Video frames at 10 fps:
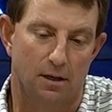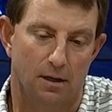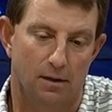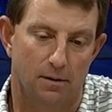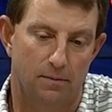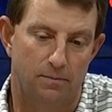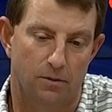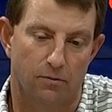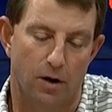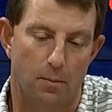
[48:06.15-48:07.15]

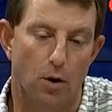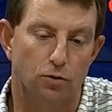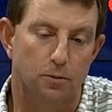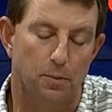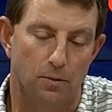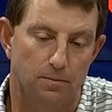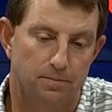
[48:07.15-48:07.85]
They're very multiple.